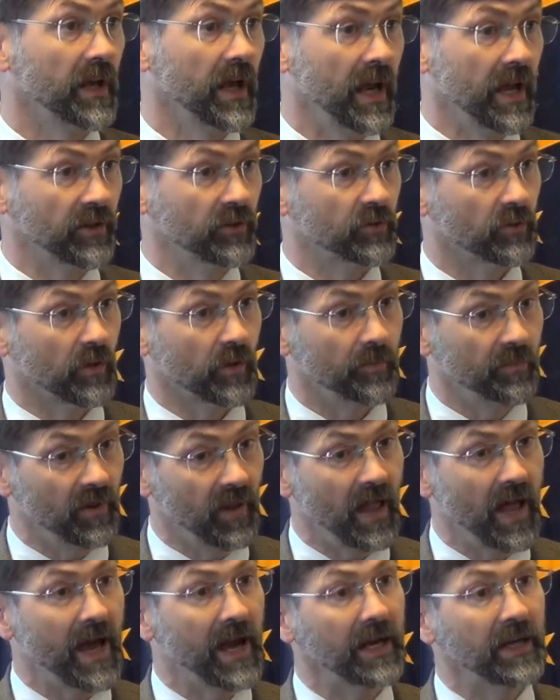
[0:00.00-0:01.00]
And they're
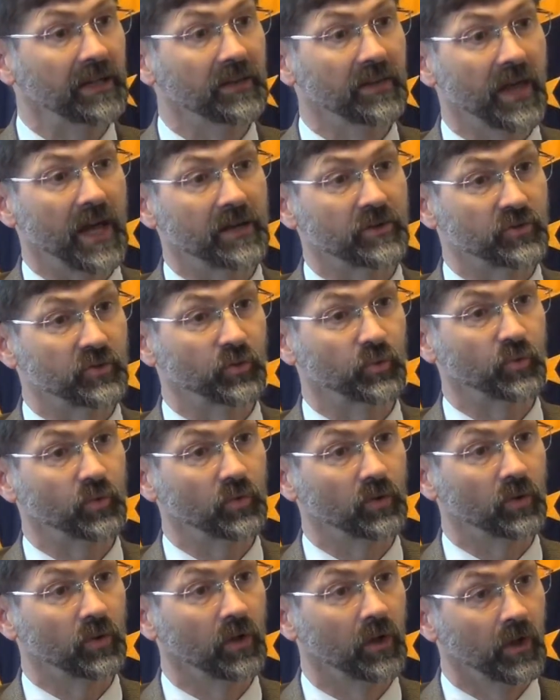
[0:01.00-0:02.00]
applying that
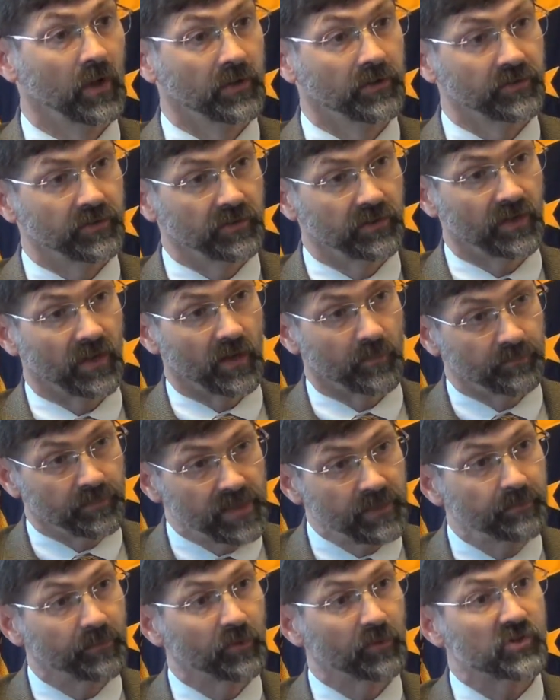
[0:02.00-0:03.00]
tool to the
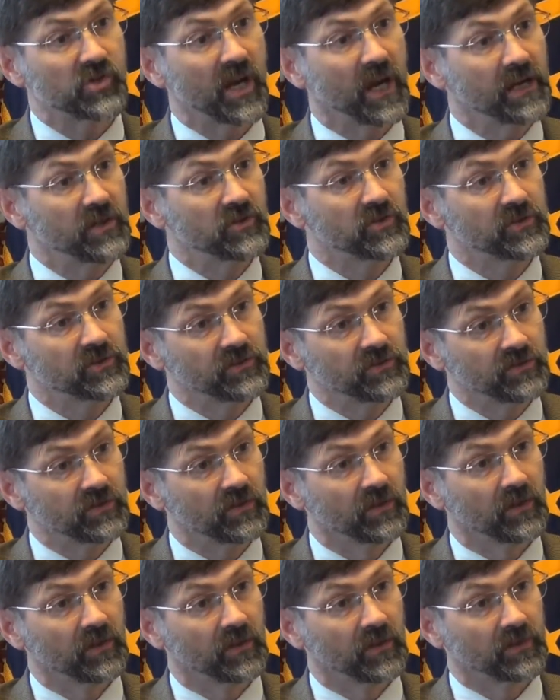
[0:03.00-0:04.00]
people changes
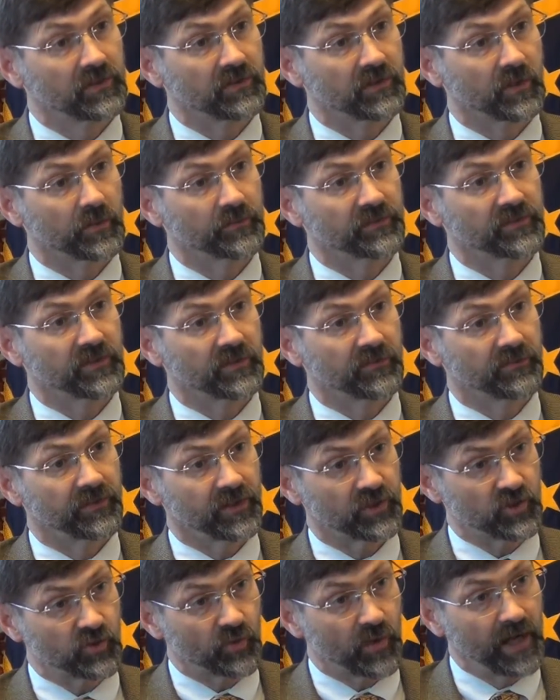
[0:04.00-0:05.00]
in terms of
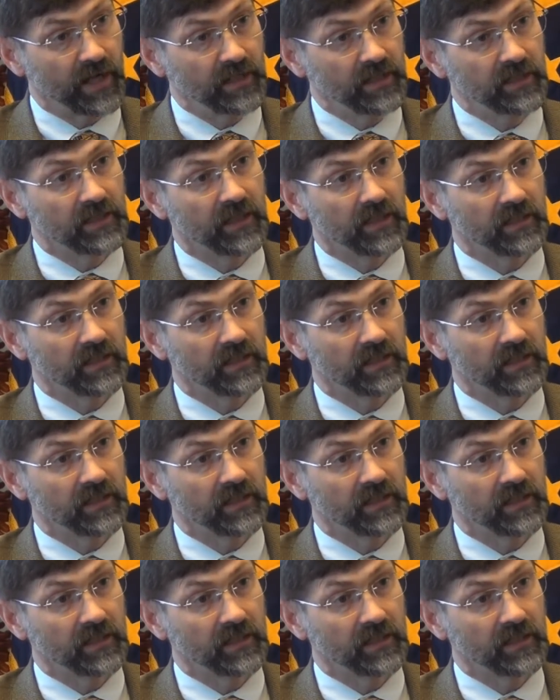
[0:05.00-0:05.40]
the training,